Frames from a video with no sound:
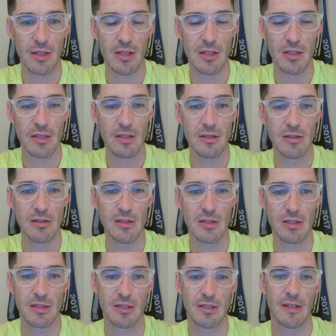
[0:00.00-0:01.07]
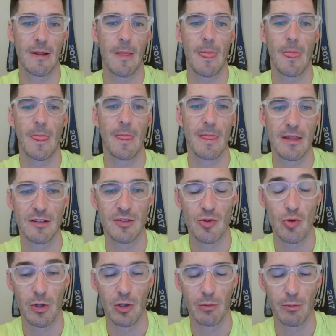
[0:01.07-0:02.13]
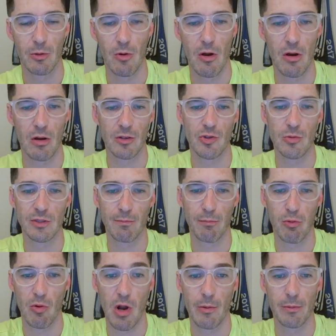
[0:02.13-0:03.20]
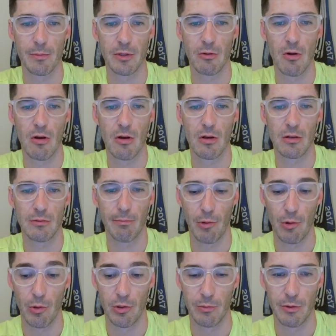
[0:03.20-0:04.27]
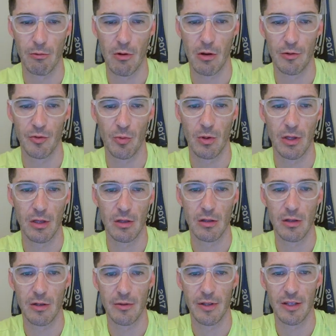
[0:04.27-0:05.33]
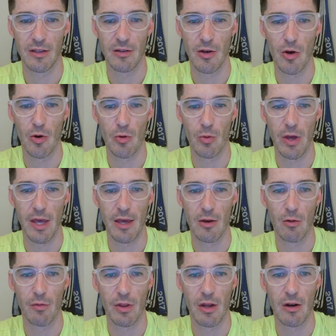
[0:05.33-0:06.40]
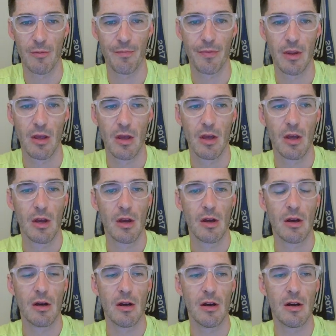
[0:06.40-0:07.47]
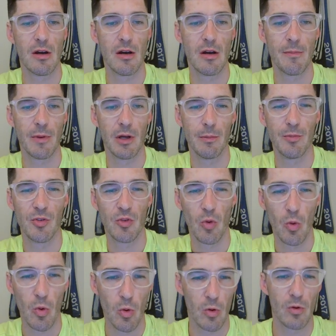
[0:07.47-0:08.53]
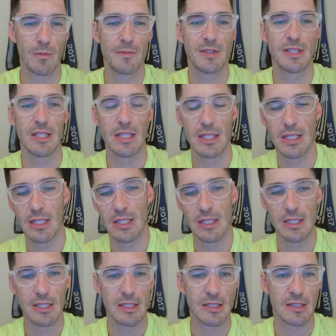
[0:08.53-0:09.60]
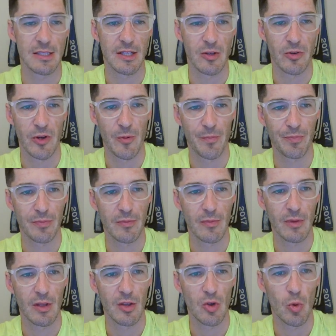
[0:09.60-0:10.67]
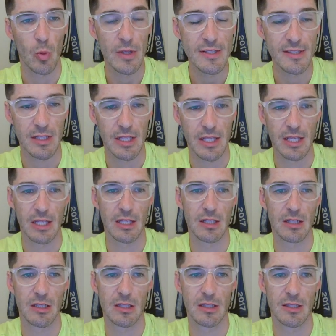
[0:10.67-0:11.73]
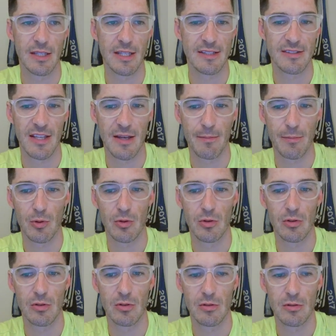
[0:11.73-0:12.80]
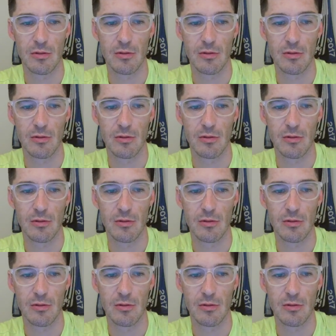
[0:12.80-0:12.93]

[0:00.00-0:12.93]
is tuba, could be wrong. Tuba's probably wrong. Bro could be wrong as well. I don't like OA over there. Absorbs is, I don't know. Quisling example.